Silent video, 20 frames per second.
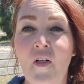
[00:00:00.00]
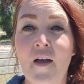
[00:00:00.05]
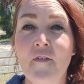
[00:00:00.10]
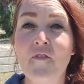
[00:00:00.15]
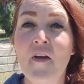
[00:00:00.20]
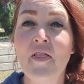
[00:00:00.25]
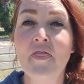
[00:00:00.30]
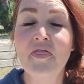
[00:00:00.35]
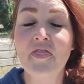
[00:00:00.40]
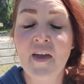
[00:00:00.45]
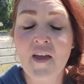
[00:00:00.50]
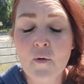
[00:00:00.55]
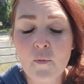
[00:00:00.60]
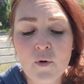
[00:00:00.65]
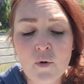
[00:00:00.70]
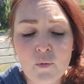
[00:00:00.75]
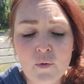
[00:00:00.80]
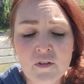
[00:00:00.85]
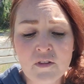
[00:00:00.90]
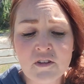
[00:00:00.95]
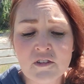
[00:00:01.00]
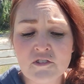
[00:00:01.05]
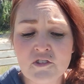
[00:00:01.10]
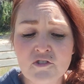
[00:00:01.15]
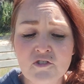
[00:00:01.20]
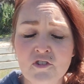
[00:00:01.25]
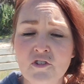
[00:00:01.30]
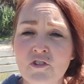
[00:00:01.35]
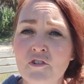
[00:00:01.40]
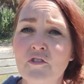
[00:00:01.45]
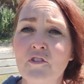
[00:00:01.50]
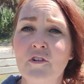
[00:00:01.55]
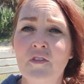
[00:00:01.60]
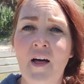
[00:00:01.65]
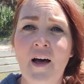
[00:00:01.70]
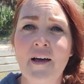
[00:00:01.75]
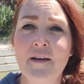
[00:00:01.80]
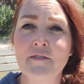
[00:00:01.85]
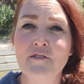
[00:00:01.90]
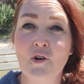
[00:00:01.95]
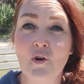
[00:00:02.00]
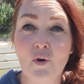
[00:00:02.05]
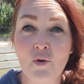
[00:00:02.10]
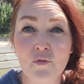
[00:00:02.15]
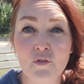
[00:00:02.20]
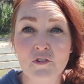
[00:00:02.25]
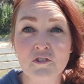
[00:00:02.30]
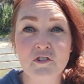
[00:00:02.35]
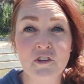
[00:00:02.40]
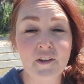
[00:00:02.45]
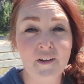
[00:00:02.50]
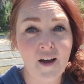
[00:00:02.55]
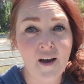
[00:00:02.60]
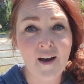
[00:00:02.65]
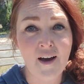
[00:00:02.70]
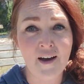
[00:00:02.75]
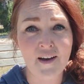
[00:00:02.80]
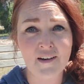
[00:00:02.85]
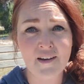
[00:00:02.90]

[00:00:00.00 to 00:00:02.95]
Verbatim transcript: And they were willing to turn their lives over to God.